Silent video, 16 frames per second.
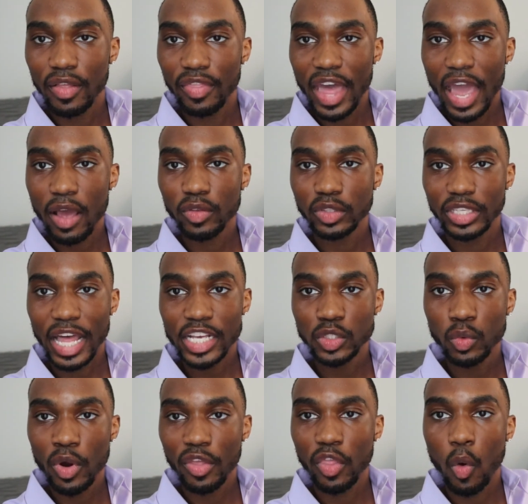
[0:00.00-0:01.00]
That's
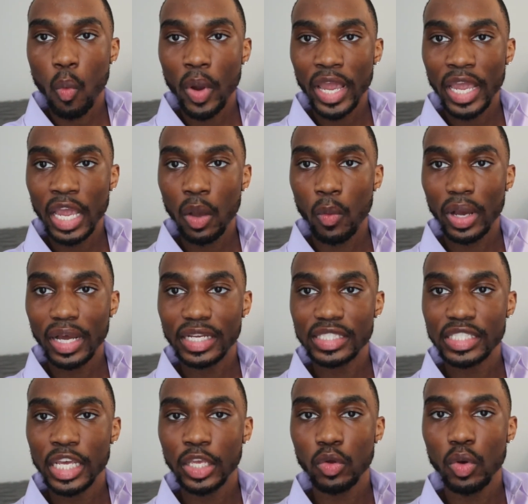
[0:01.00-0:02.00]
where the wing would
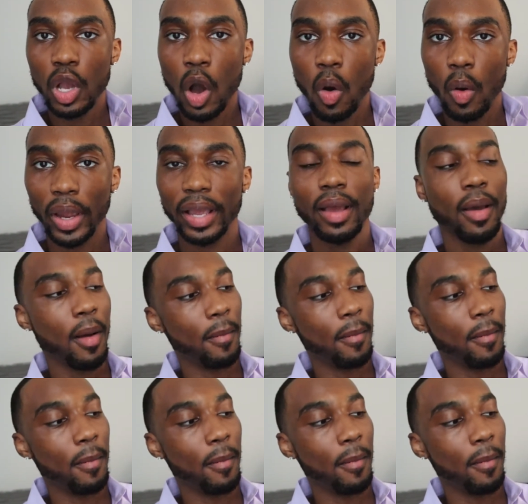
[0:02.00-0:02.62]
continue going.